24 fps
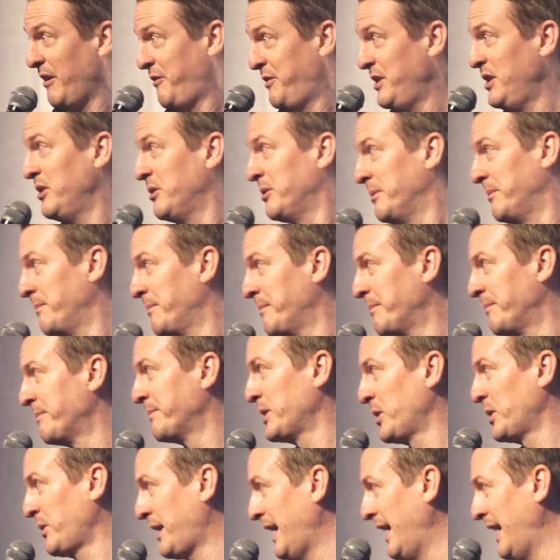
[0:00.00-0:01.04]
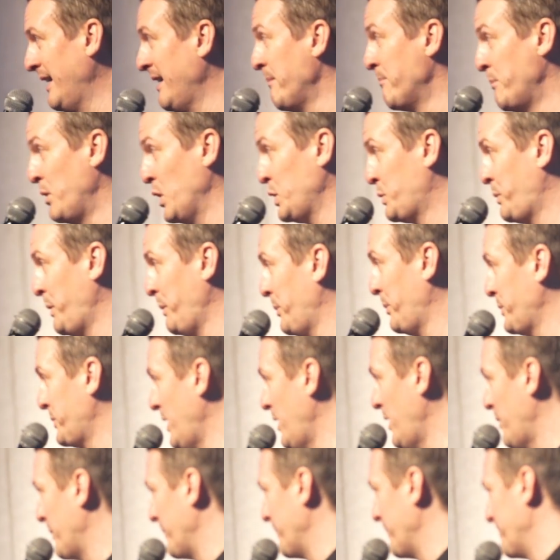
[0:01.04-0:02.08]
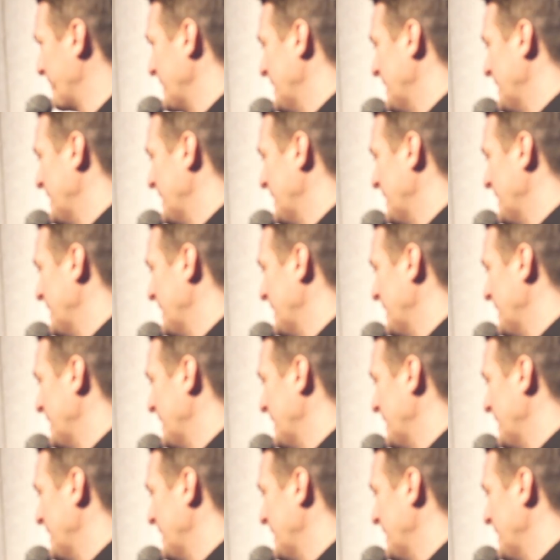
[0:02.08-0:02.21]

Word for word: few, okay? Most people don't.